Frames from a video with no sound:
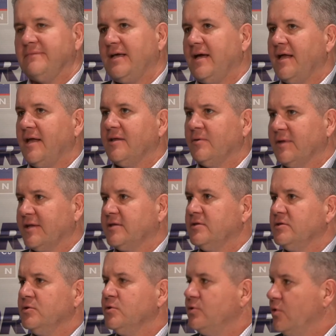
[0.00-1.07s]
I don't like
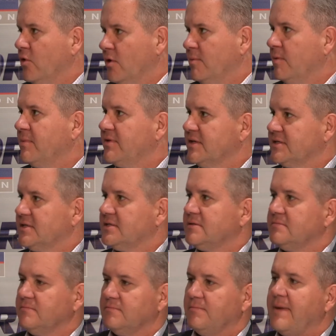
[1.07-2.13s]
new normal, but this is
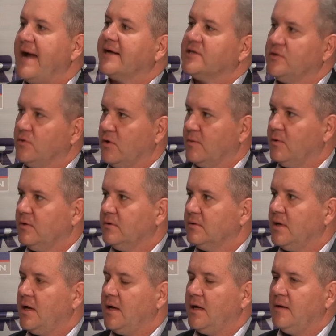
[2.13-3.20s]
back to normal.
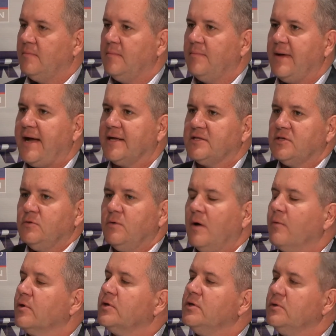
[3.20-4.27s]
Back to what
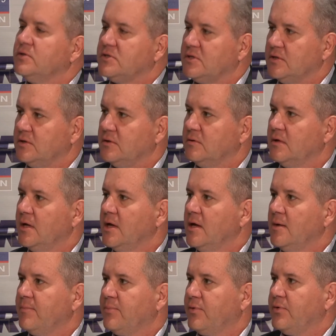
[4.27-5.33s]
we're used to.
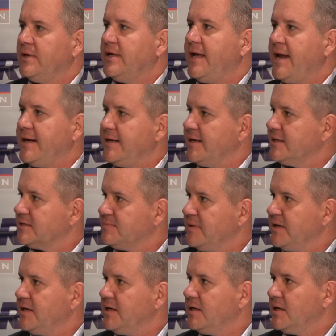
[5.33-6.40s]
Pre-ADS-B,
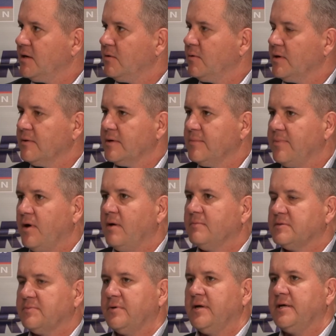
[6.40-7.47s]
you know, we were in Palm
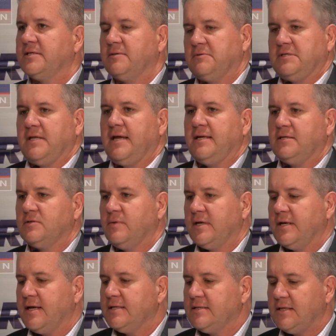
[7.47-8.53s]
Springs. It was
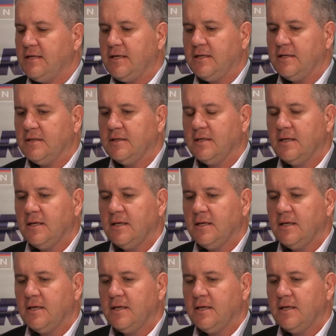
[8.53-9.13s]
2019, and